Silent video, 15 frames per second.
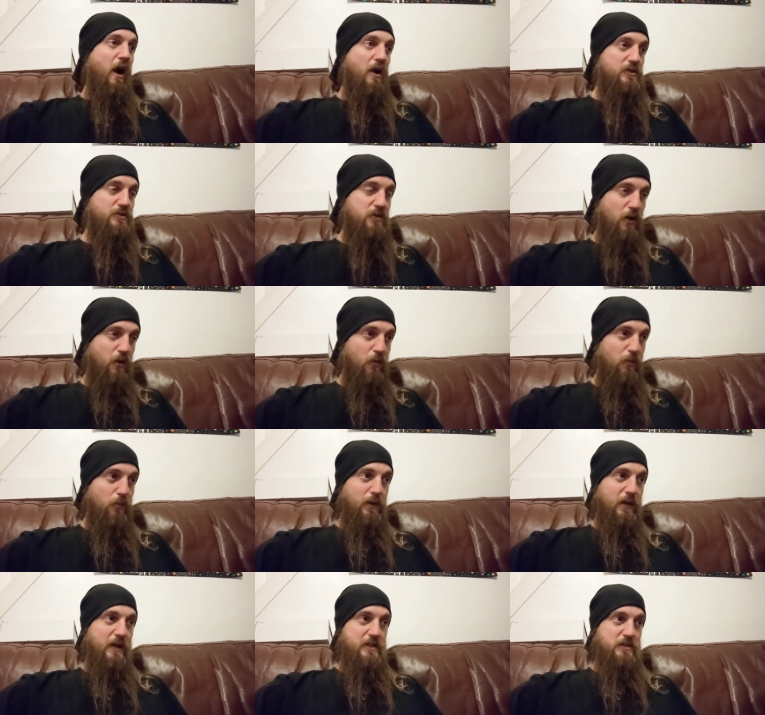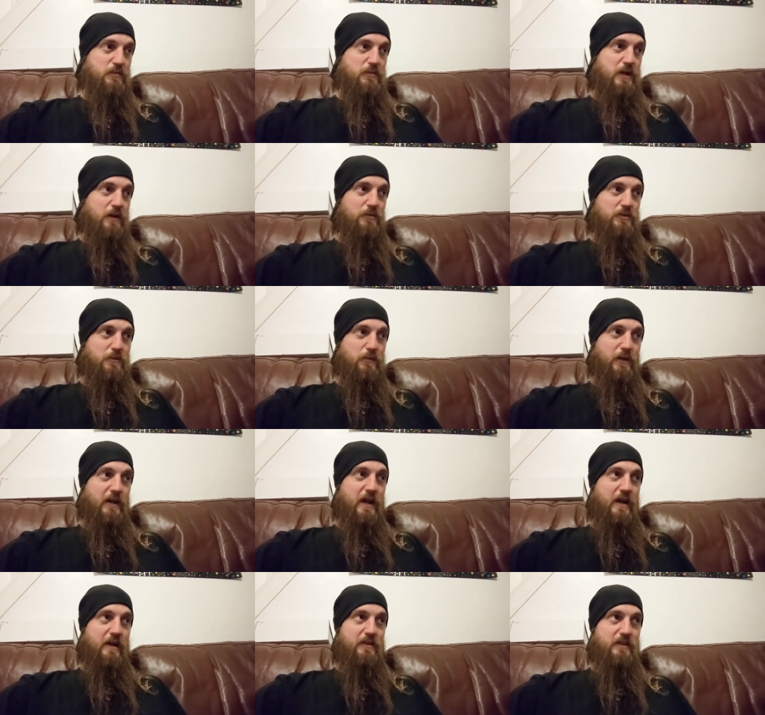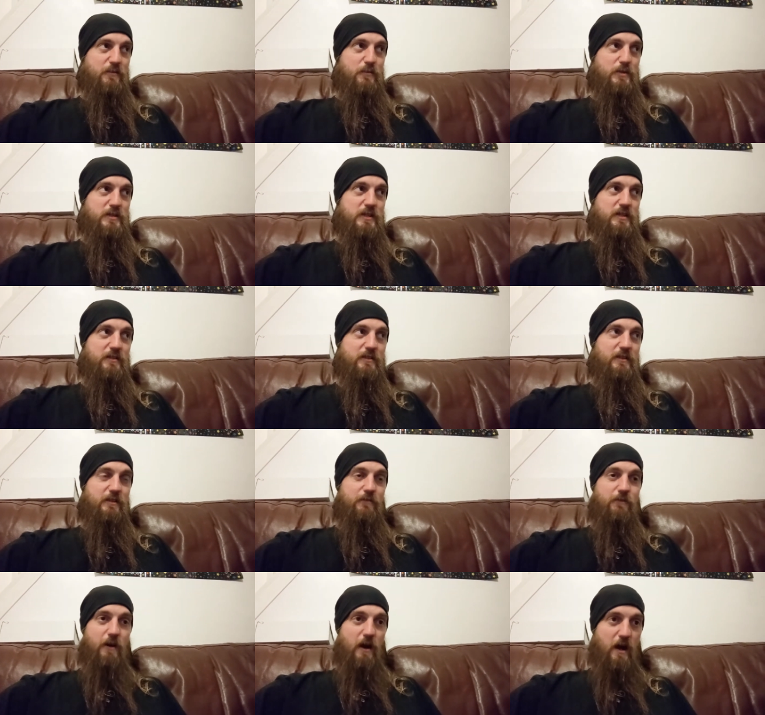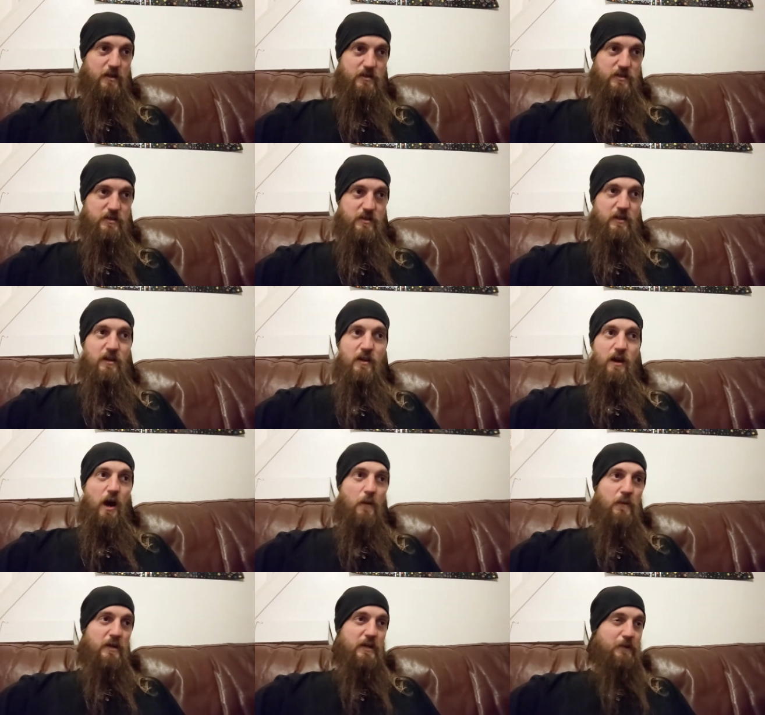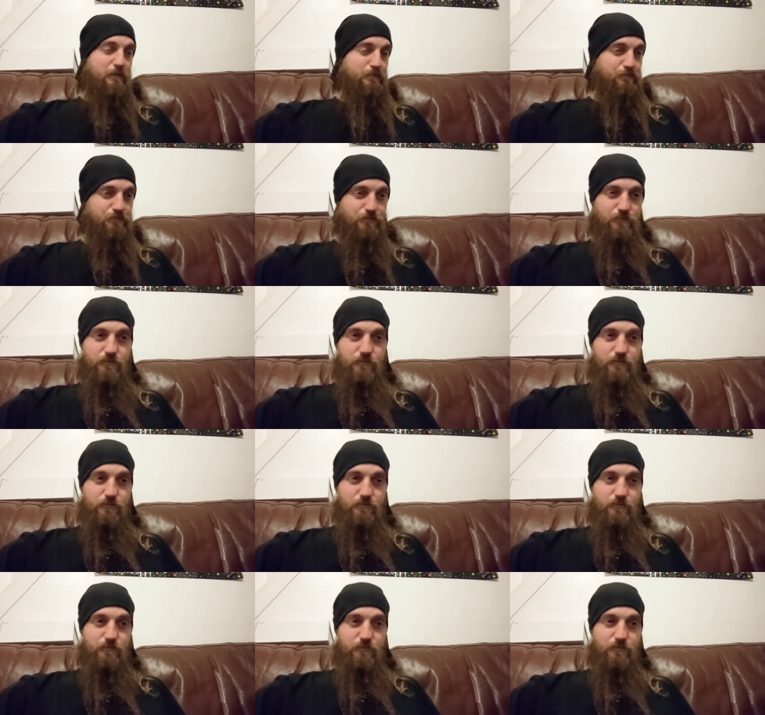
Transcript: I don't plan to be able to play anything particularly fast. I mean,